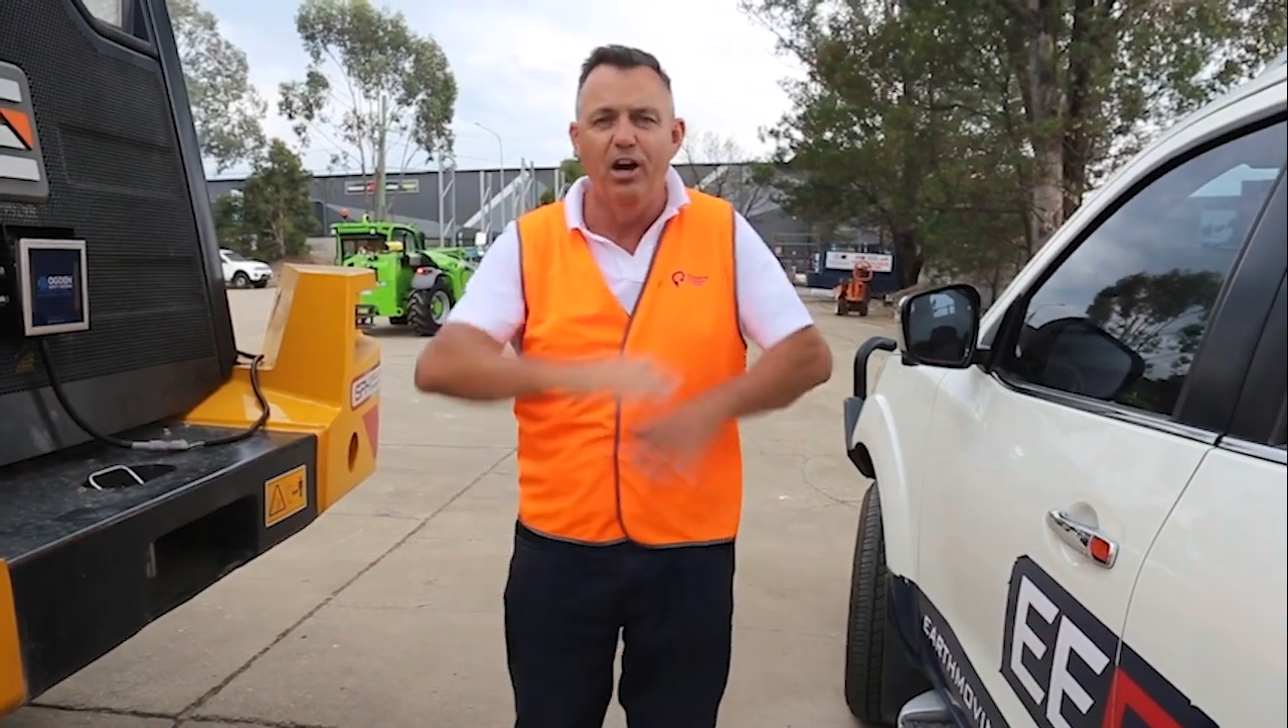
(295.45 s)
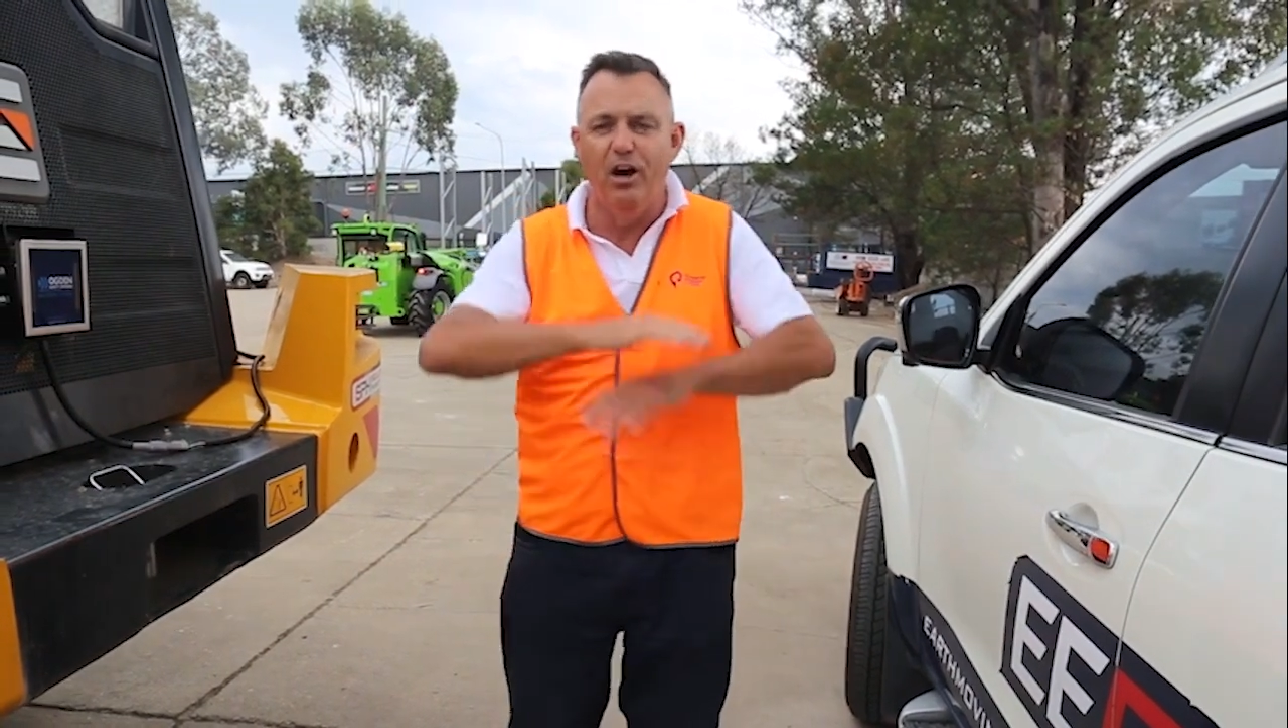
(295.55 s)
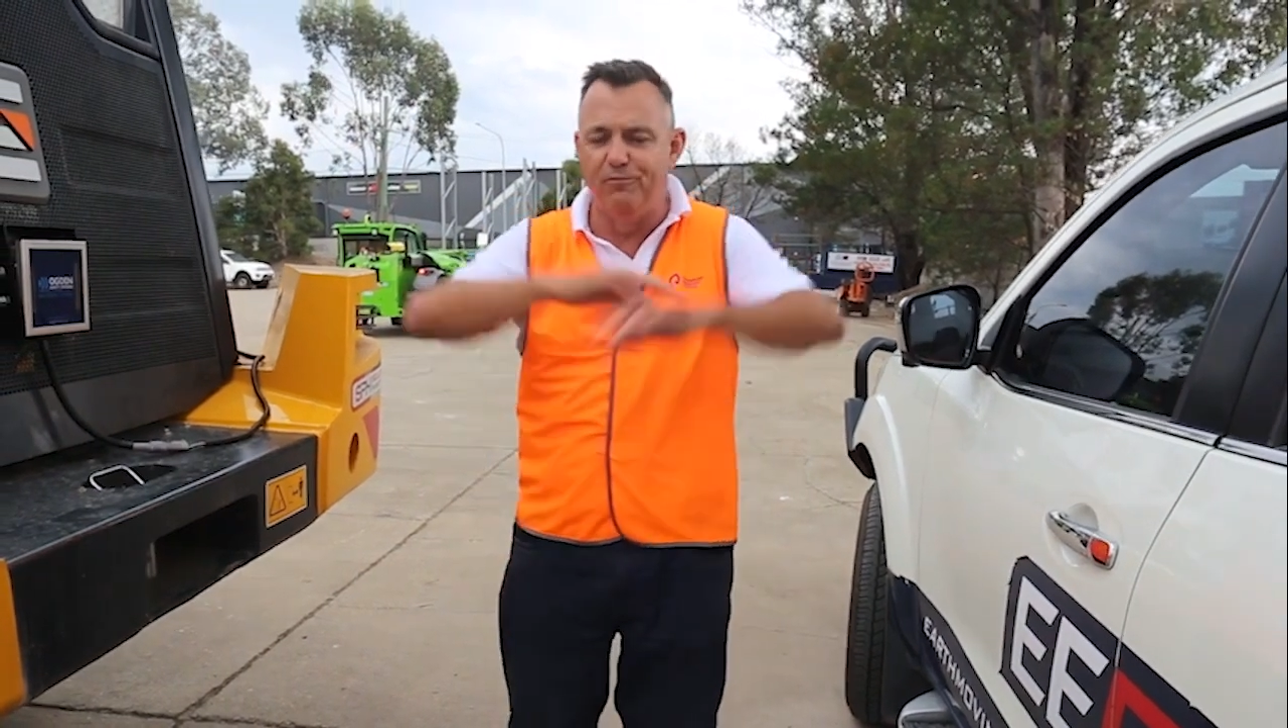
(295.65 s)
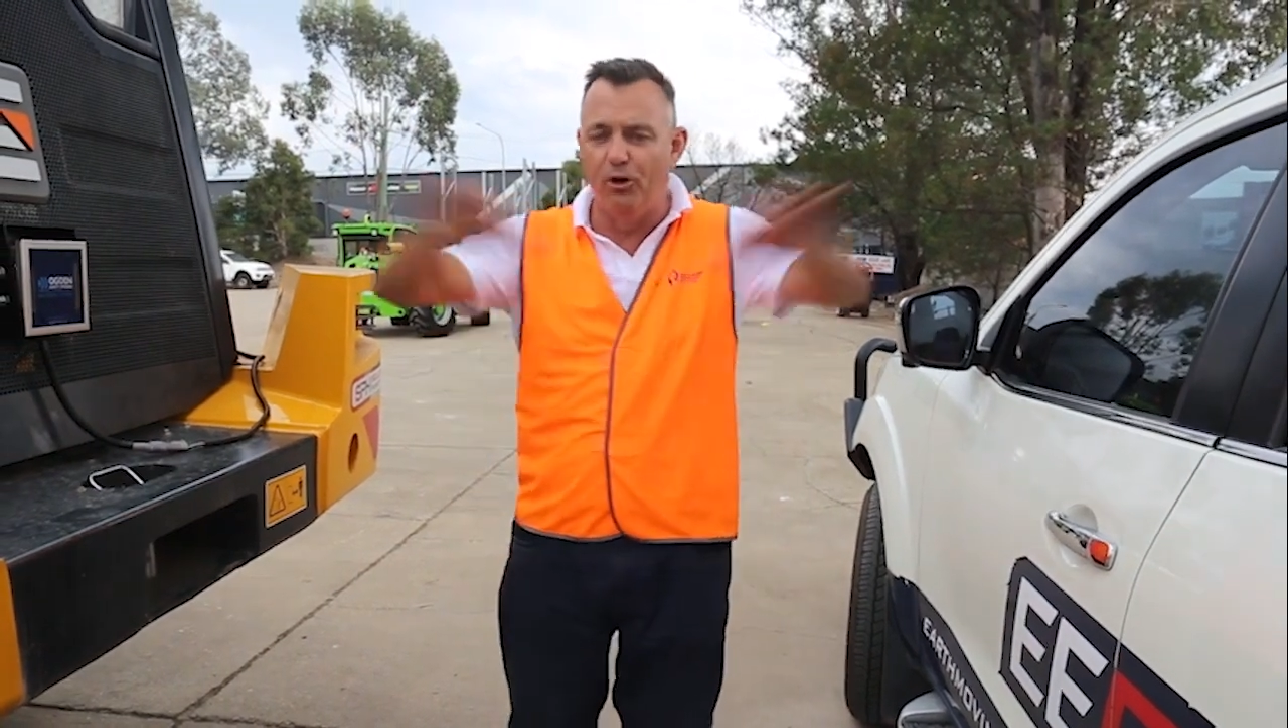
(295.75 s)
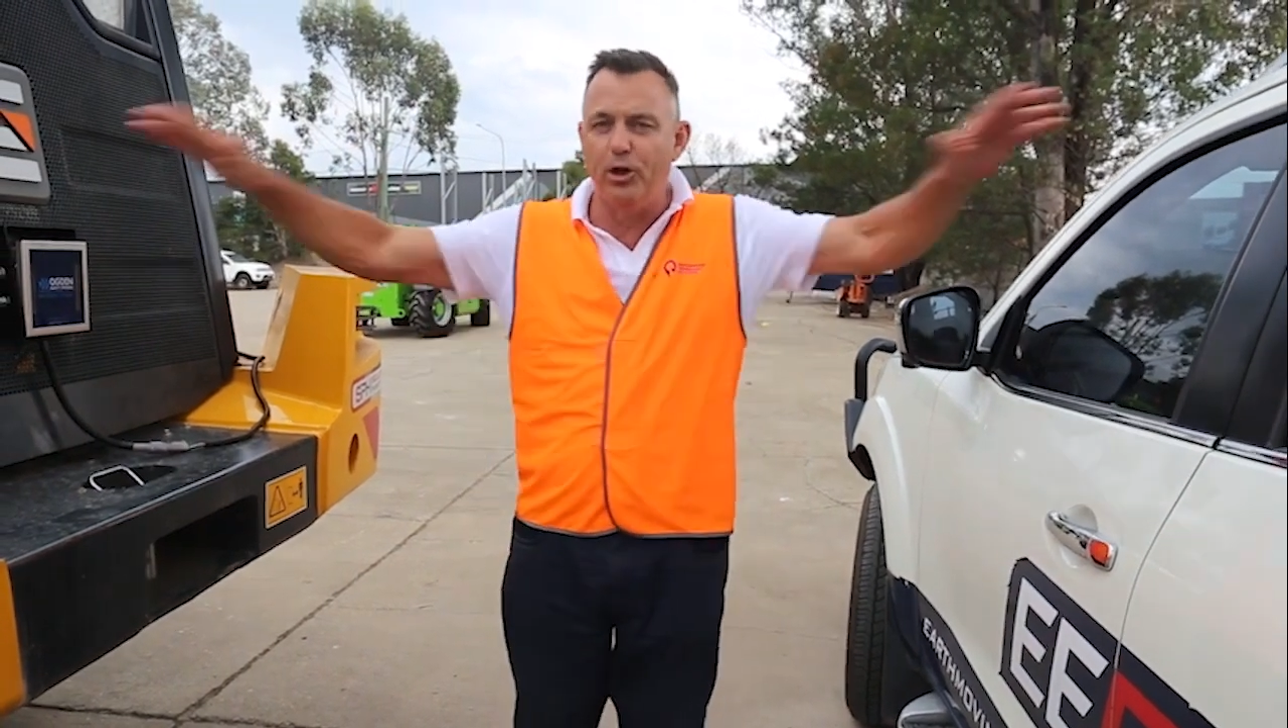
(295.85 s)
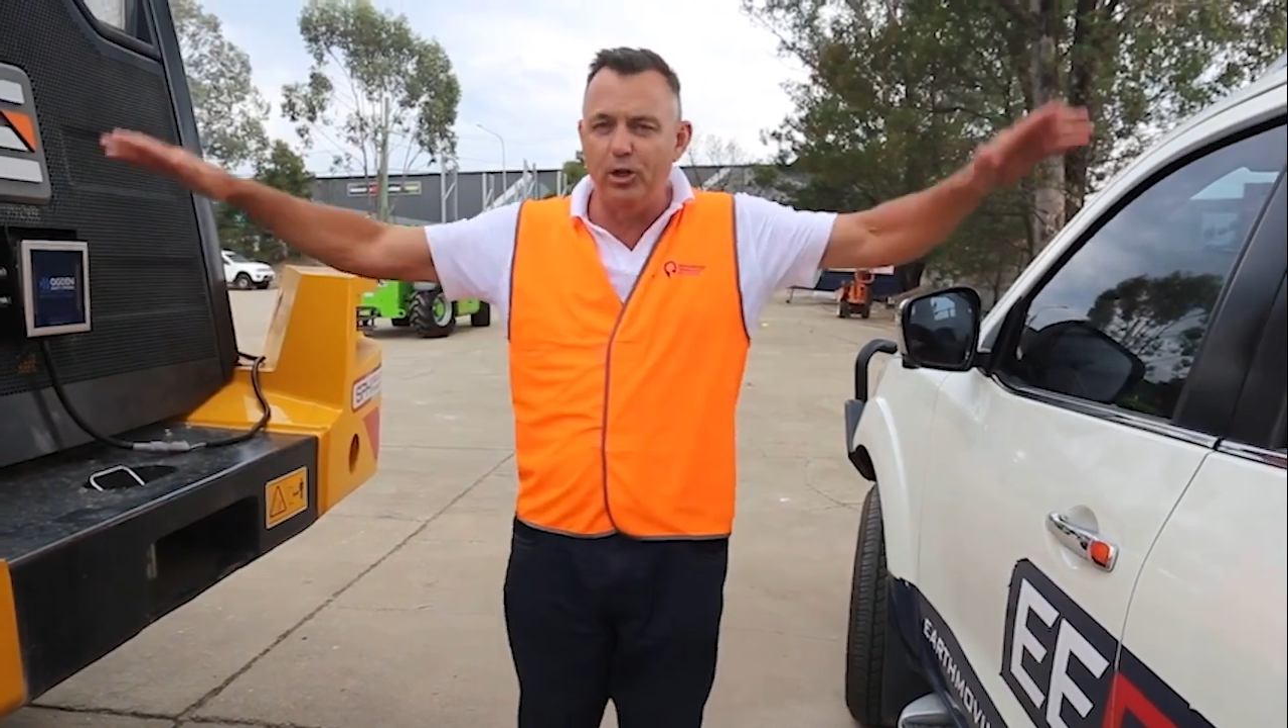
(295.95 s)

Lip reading: Avoid